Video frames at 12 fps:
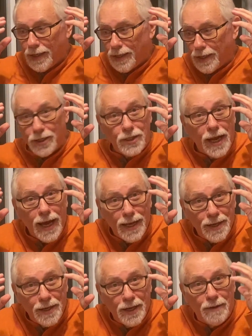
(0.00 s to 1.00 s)
is
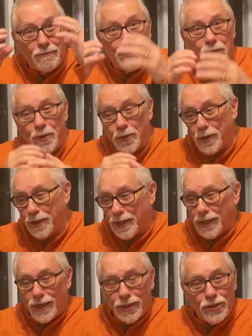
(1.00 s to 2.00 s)
kind enough to
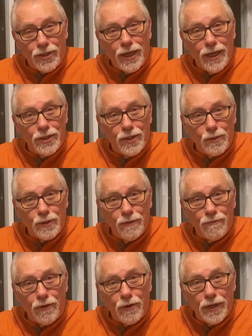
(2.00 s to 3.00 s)
change those
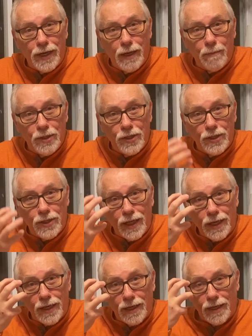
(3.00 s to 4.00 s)
inverted images
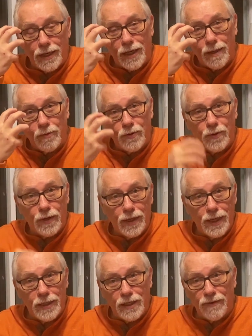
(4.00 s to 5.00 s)
that come through the
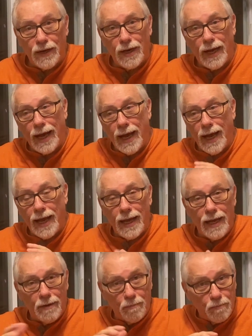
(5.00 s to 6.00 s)
lens of our eye
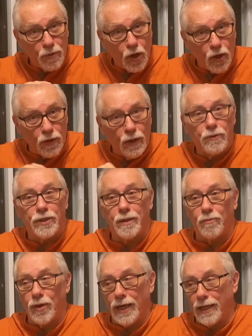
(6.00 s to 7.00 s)
and turn those
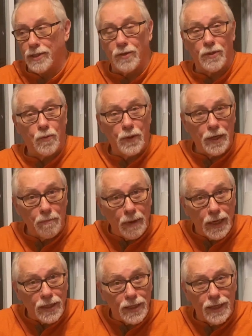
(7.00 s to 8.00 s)
upright so that we can
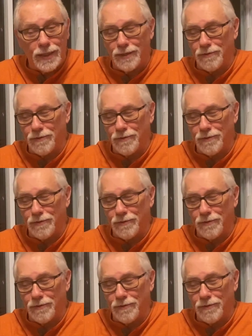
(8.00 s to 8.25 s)
make sense